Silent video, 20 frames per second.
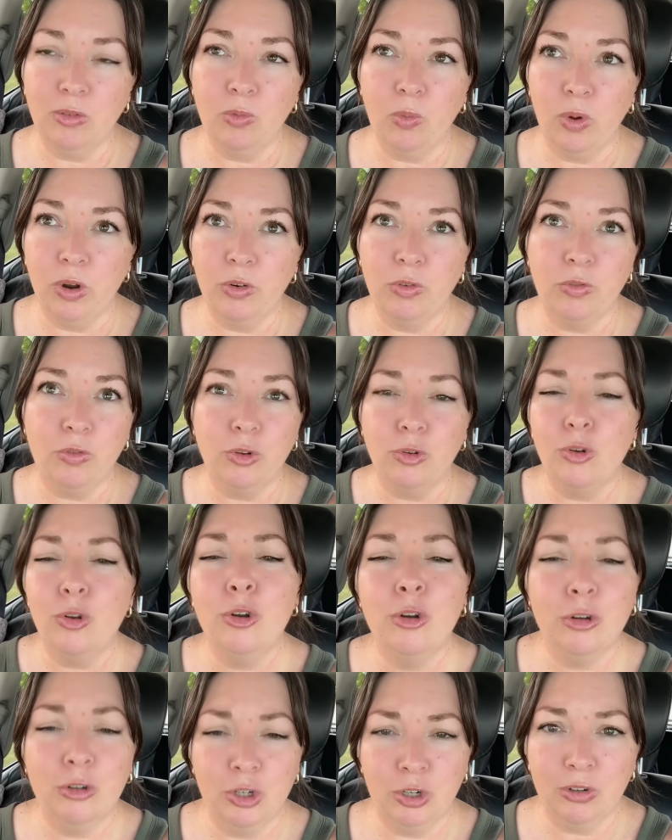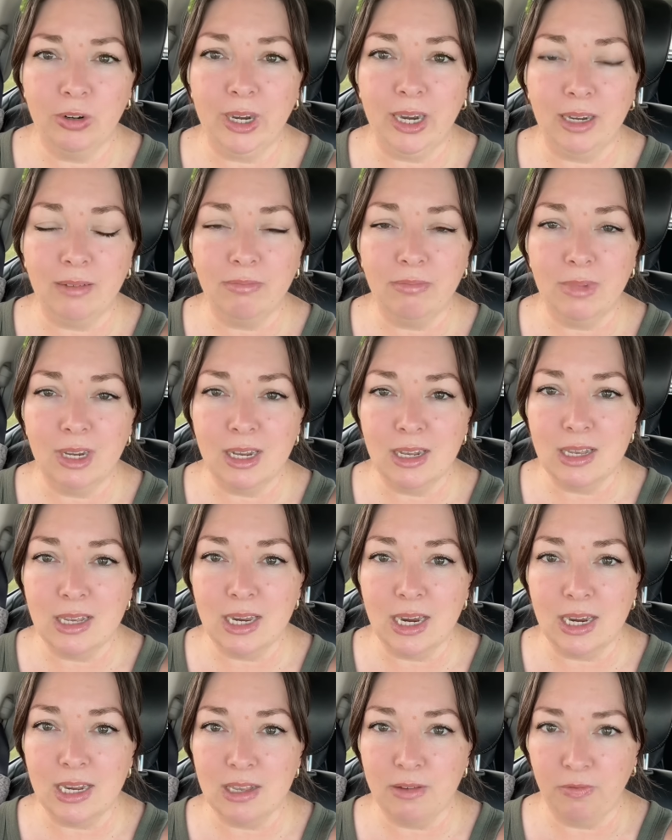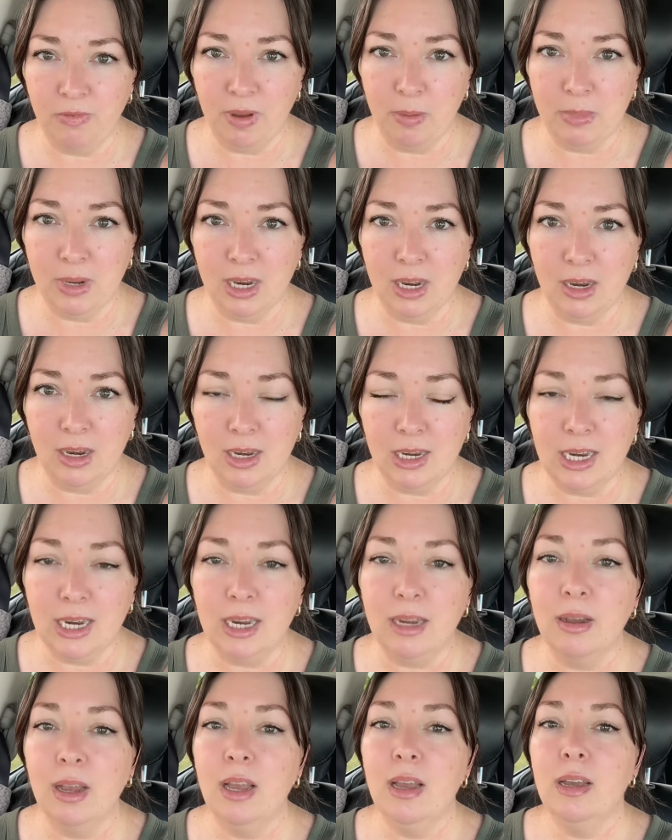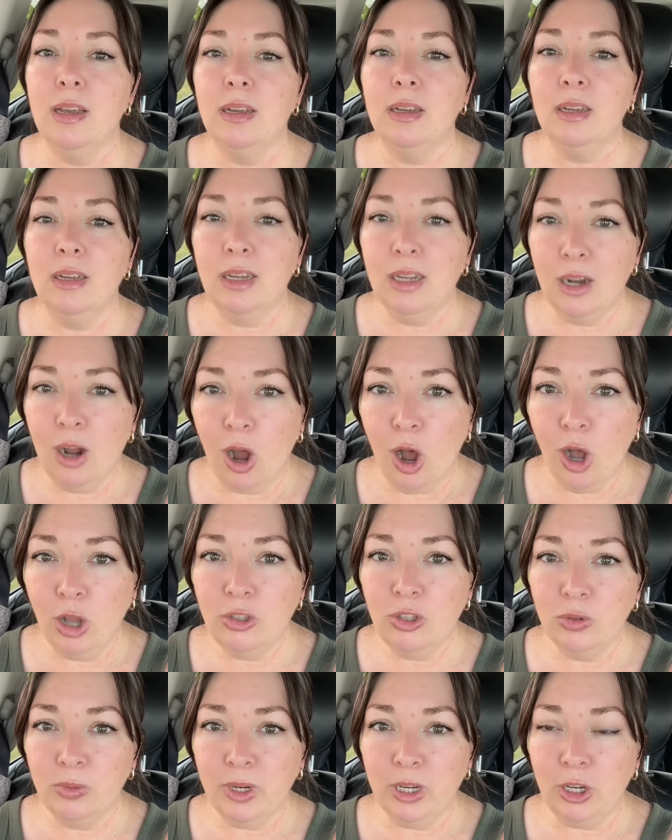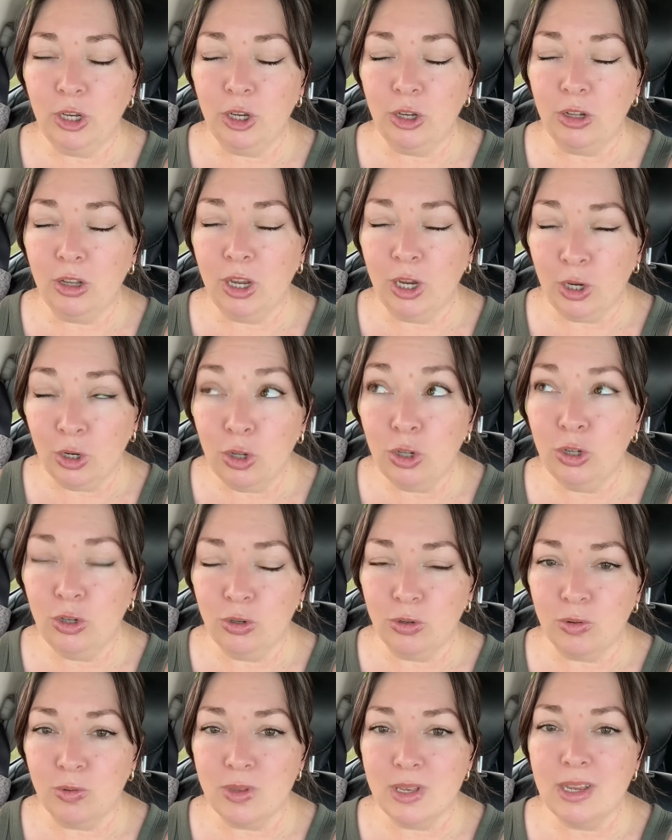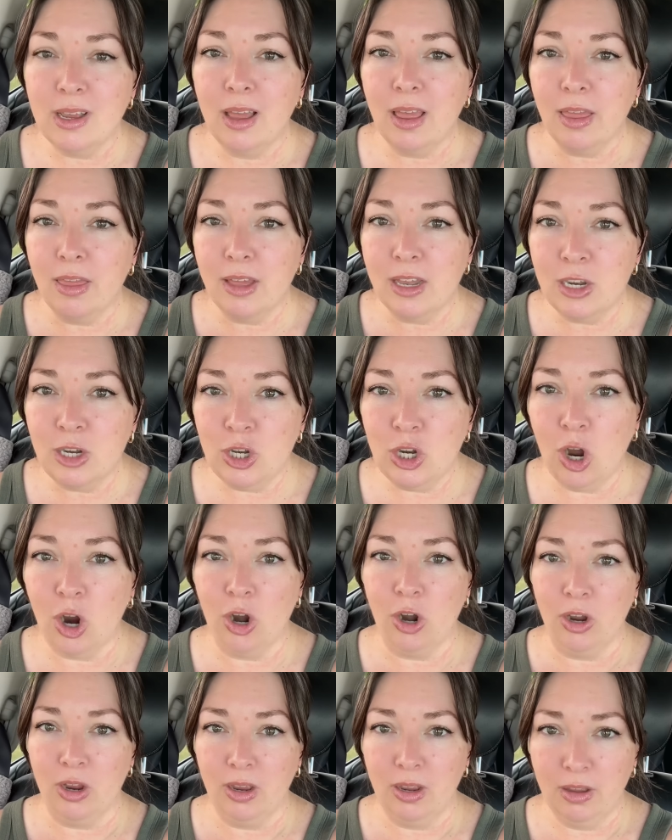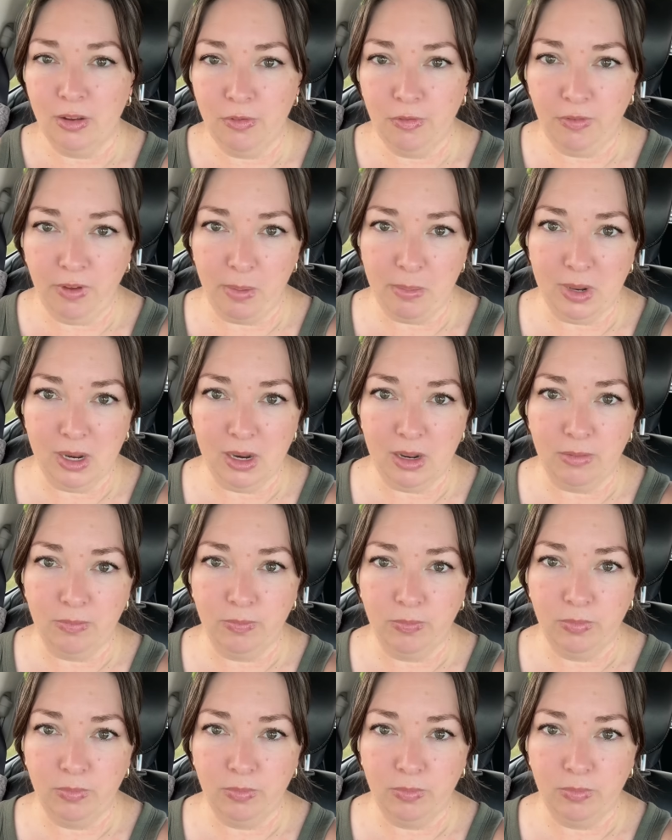wonderful, nurturing instincts of femininity, it also includes the dark feminine,